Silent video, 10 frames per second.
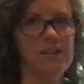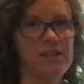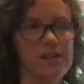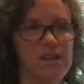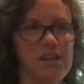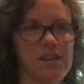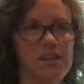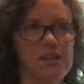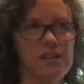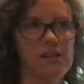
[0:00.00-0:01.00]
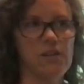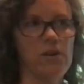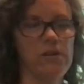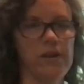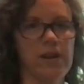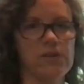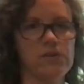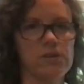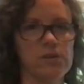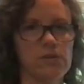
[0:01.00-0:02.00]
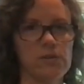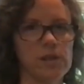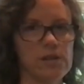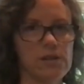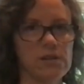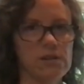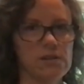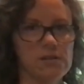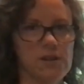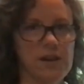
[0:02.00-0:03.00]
Yeah, like all the extracurricular